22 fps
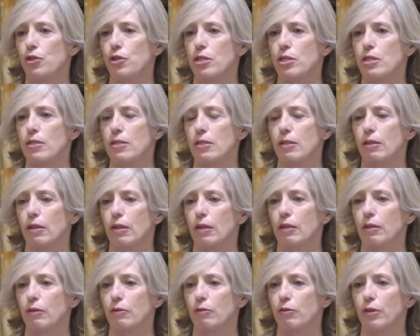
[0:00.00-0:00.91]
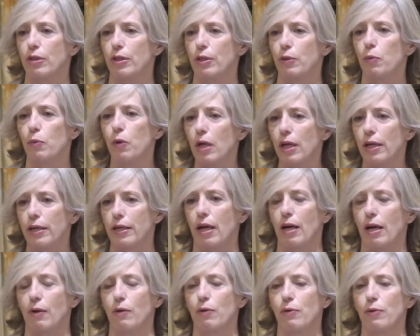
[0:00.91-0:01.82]
is very
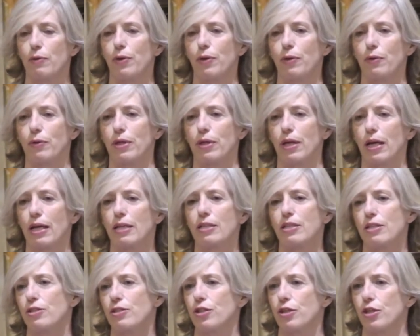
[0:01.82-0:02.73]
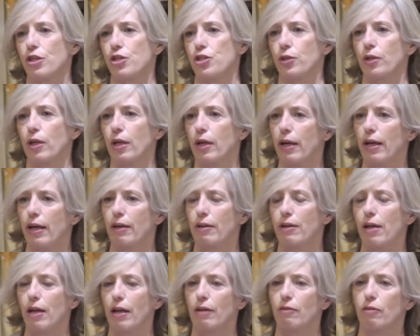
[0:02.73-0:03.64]
well known at international
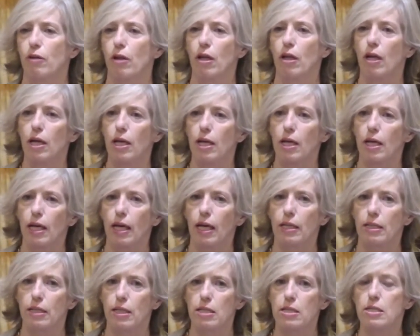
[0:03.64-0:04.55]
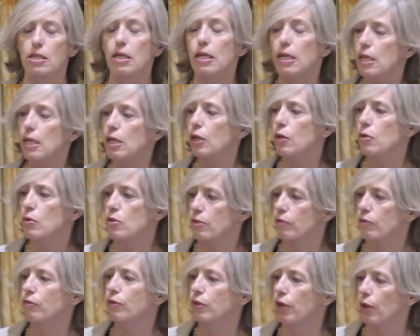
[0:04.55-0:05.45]
level, and is
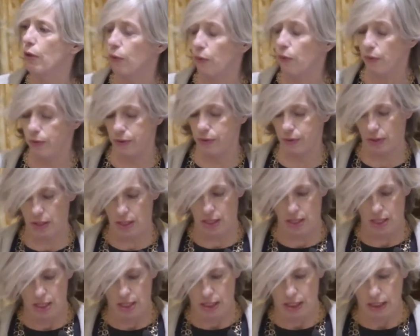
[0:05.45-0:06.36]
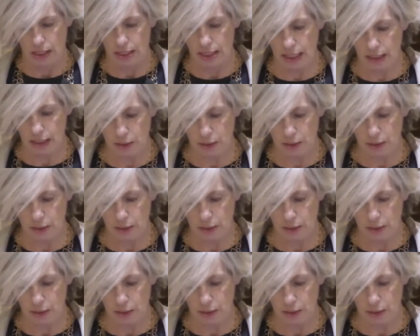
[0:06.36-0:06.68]
inclusive growth. That